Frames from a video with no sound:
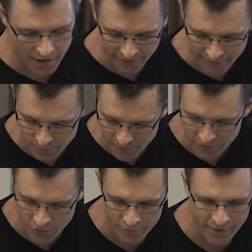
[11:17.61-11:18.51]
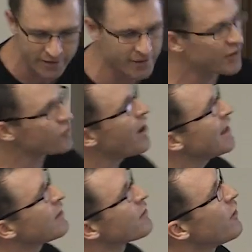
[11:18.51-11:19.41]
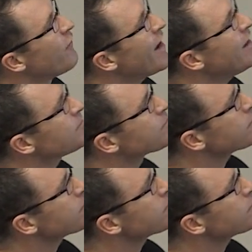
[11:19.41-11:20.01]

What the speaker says: And this was a survey, it's an Australian survey